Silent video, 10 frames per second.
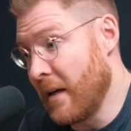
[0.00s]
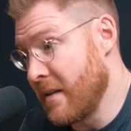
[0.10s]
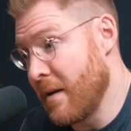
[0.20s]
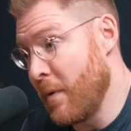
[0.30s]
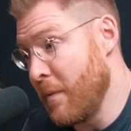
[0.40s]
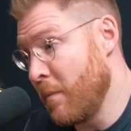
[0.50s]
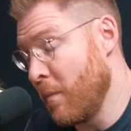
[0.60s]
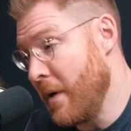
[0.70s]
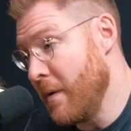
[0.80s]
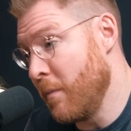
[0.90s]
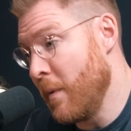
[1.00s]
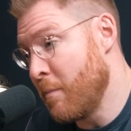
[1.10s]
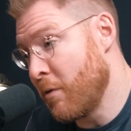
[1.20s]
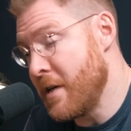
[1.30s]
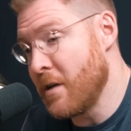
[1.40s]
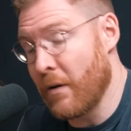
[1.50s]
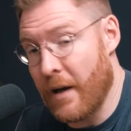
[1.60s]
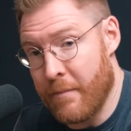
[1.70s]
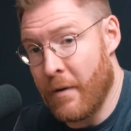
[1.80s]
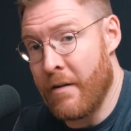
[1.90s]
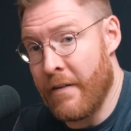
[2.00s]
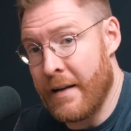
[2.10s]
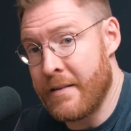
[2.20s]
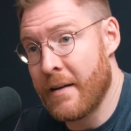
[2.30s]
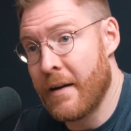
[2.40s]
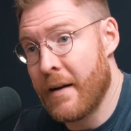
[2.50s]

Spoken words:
I said, we pre-sold it at my event,